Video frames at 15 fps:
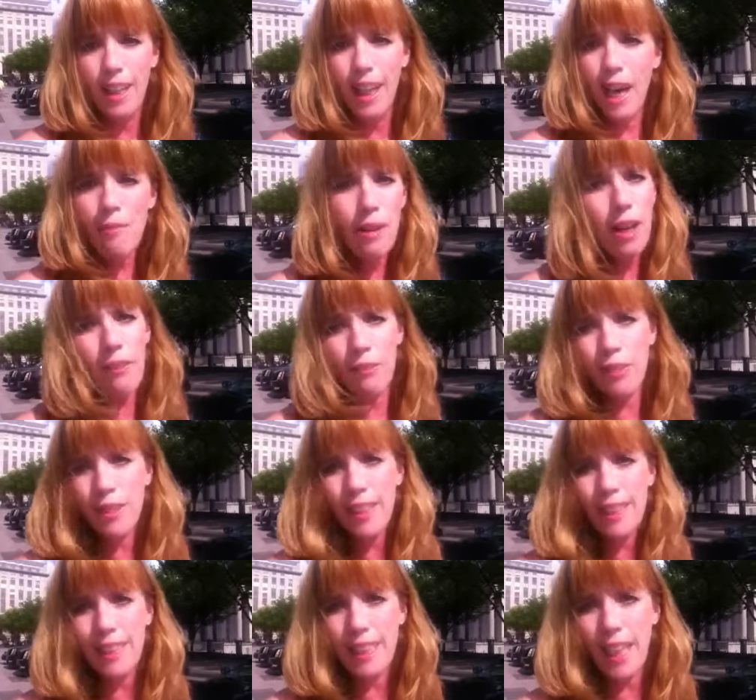I'm all for
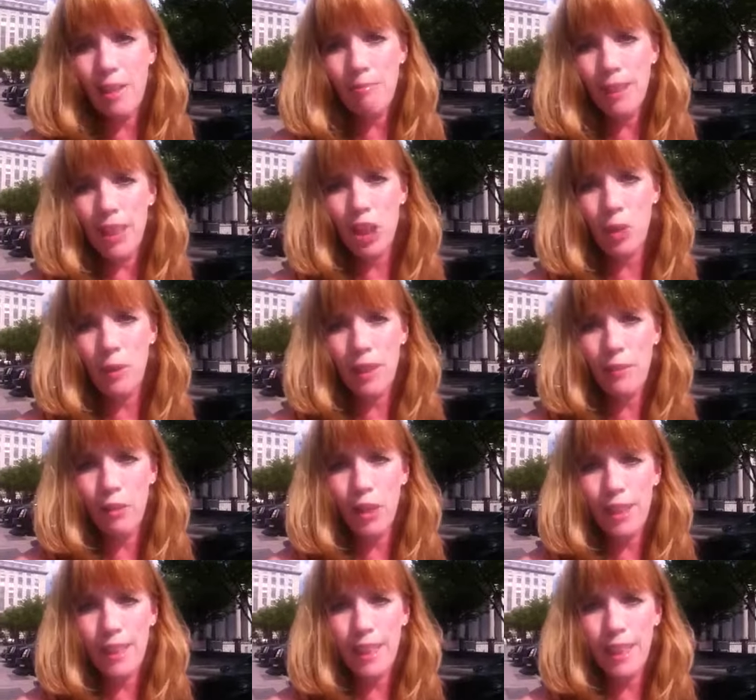the indictment
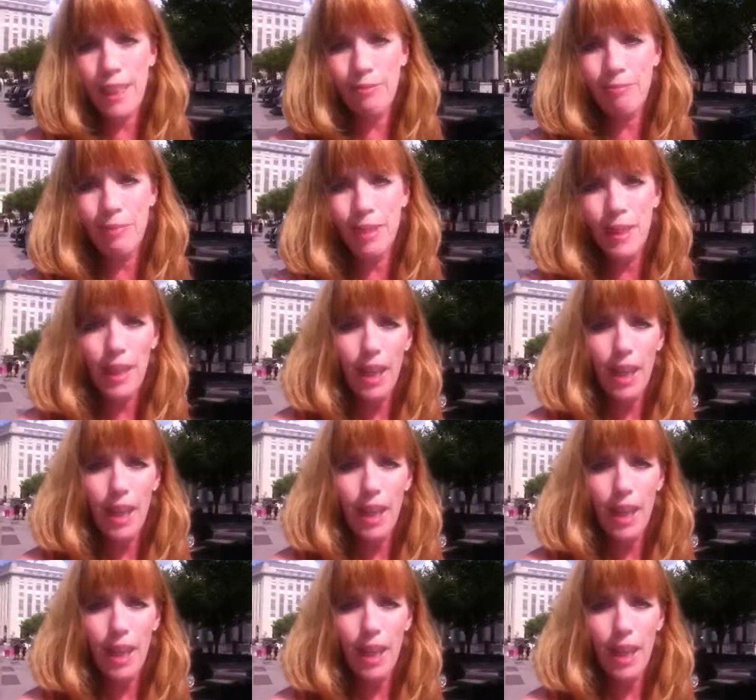2014.